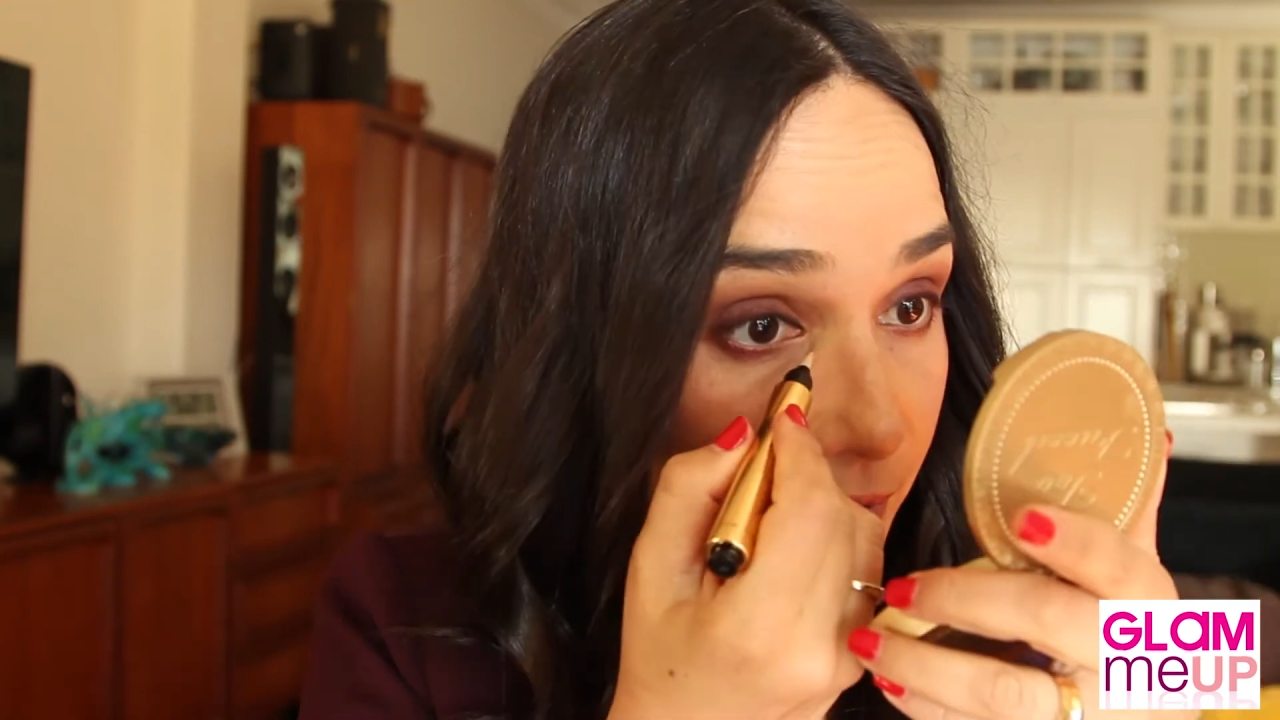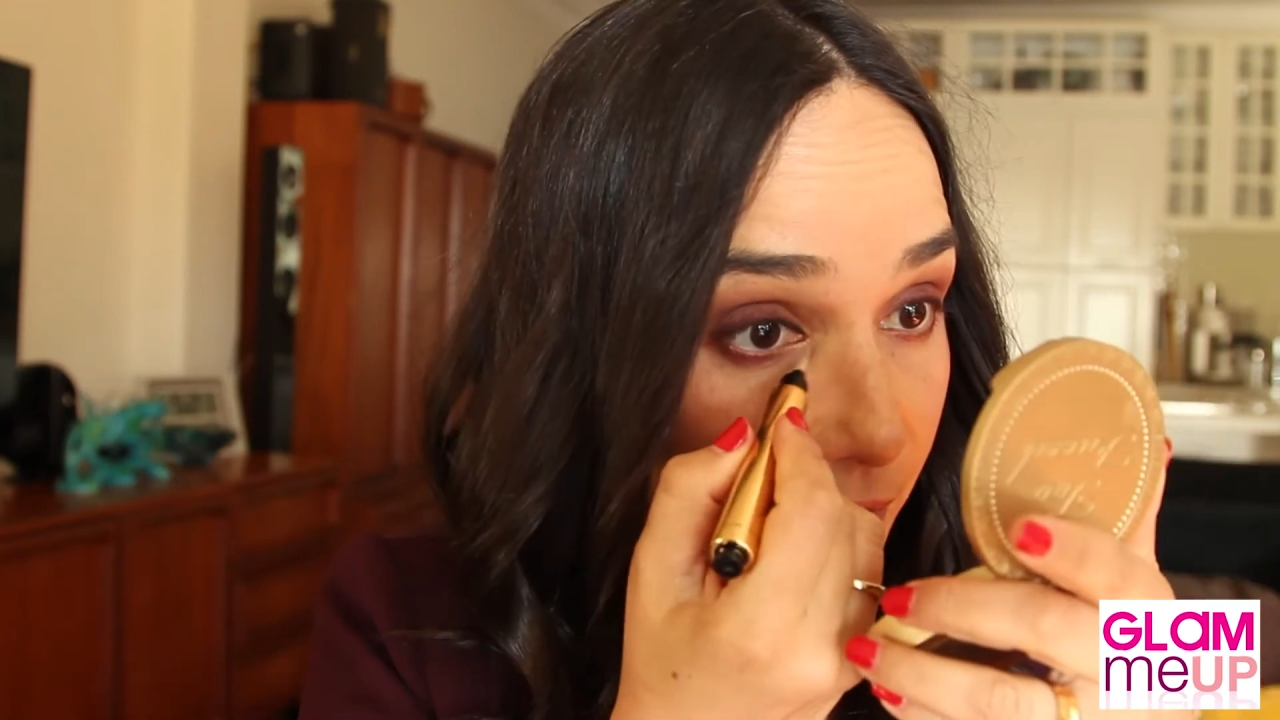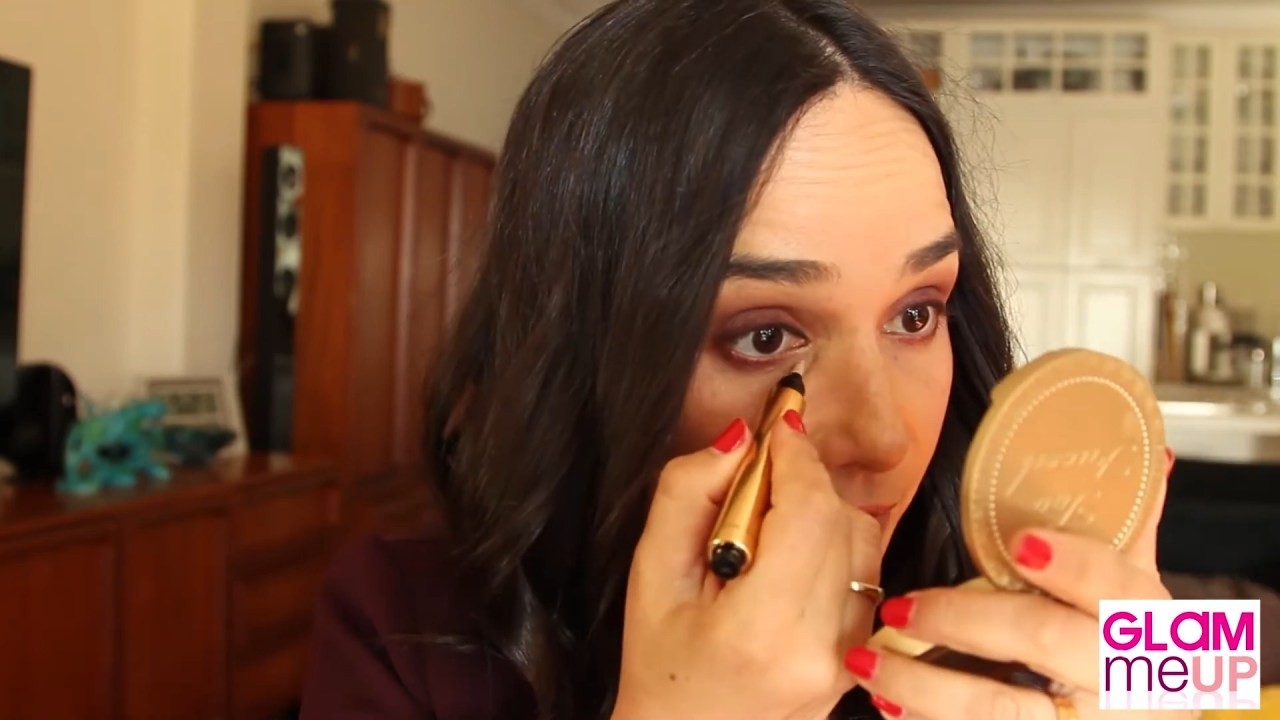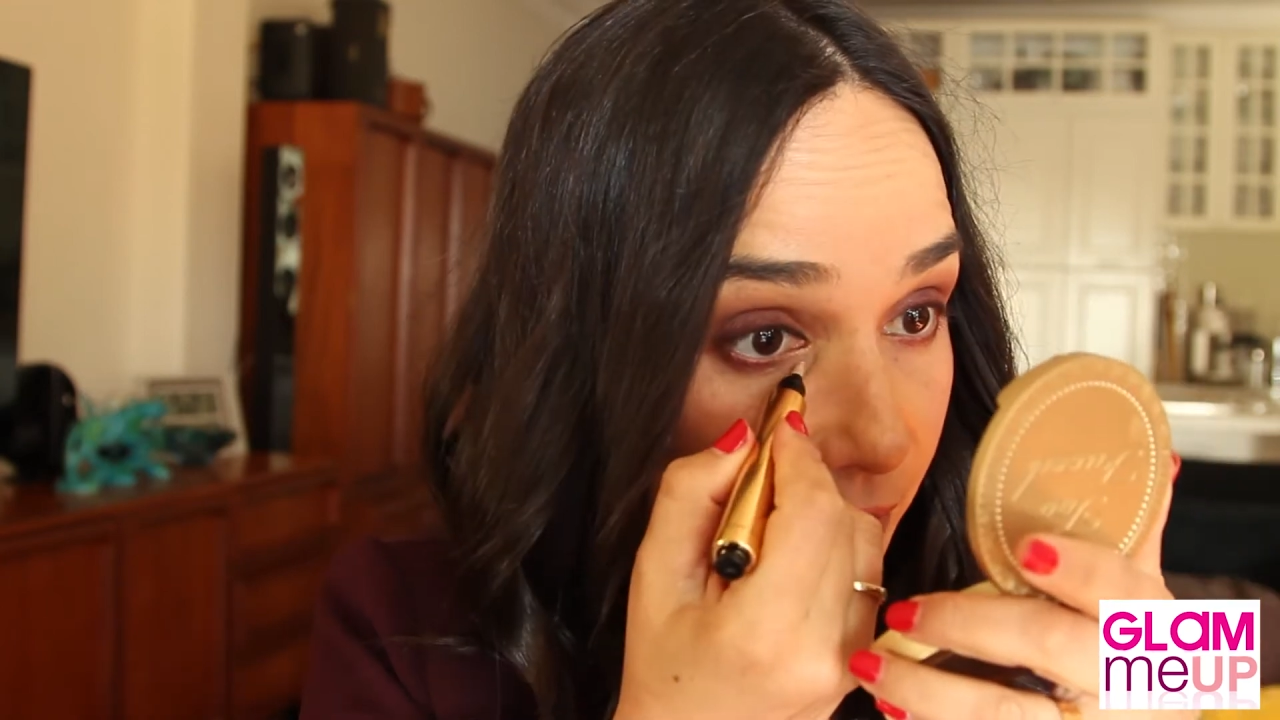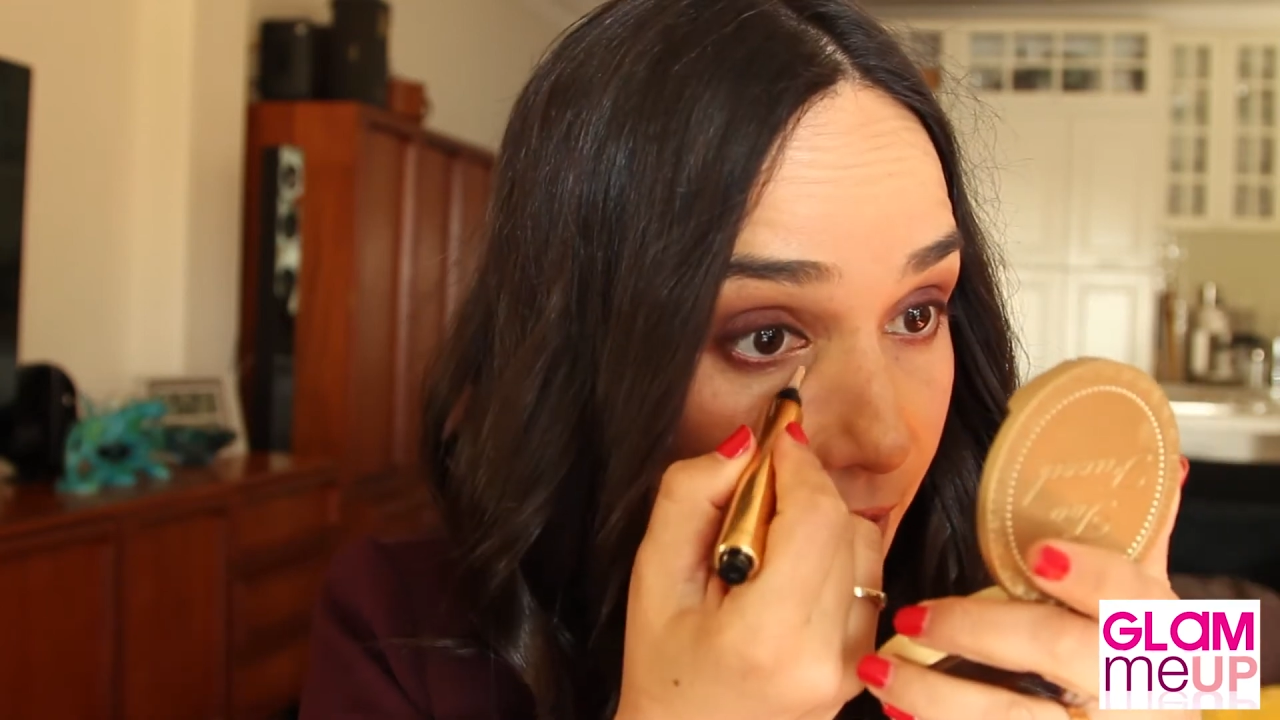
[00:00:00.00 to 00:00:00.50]

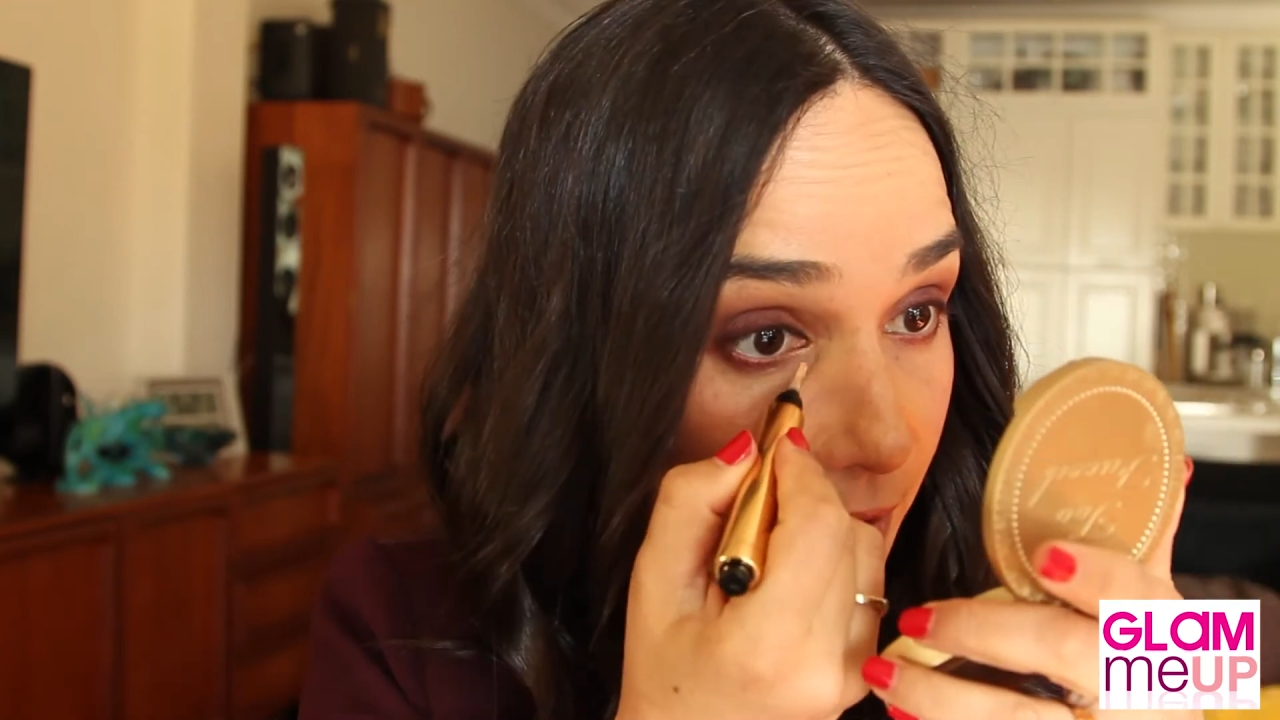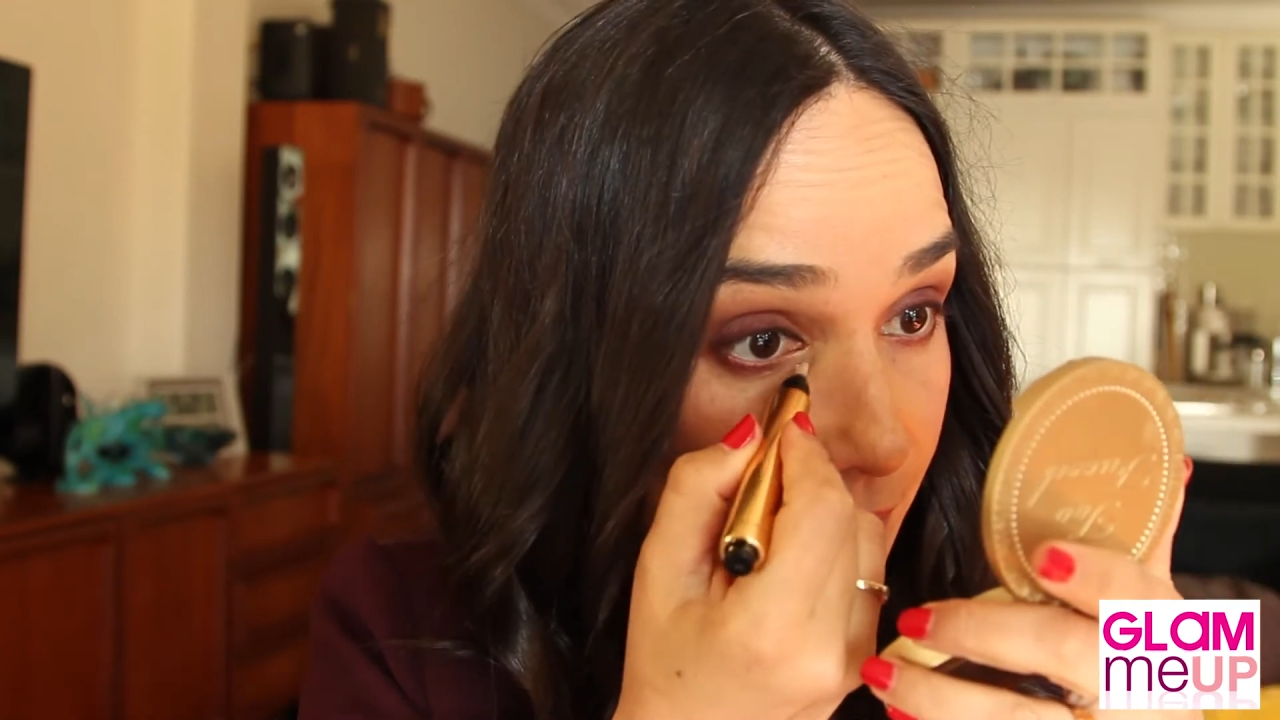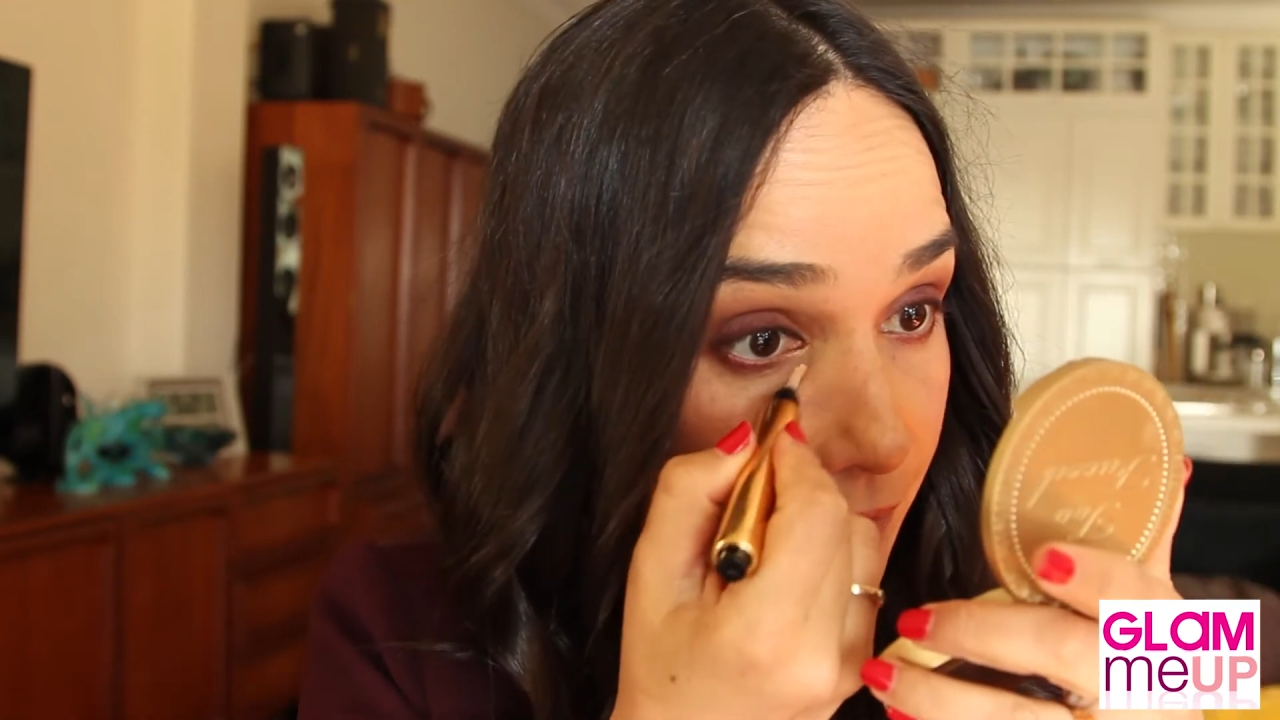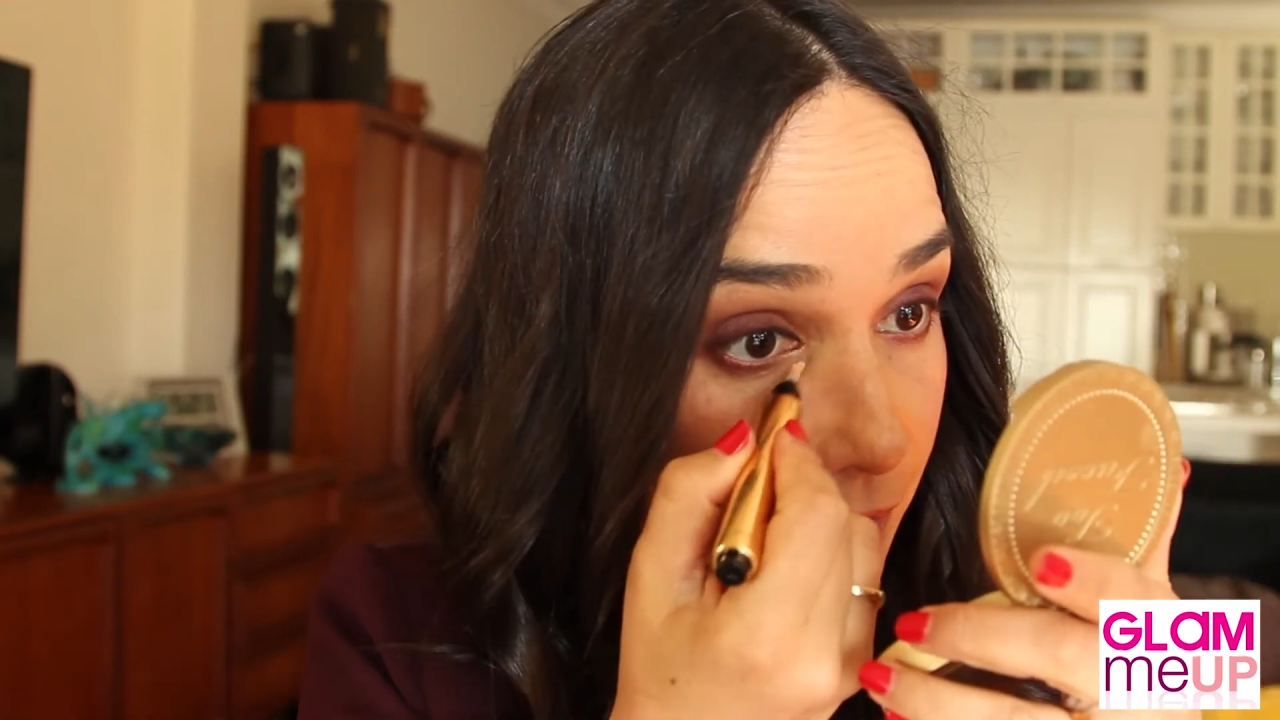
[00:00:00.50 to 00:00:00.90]
everything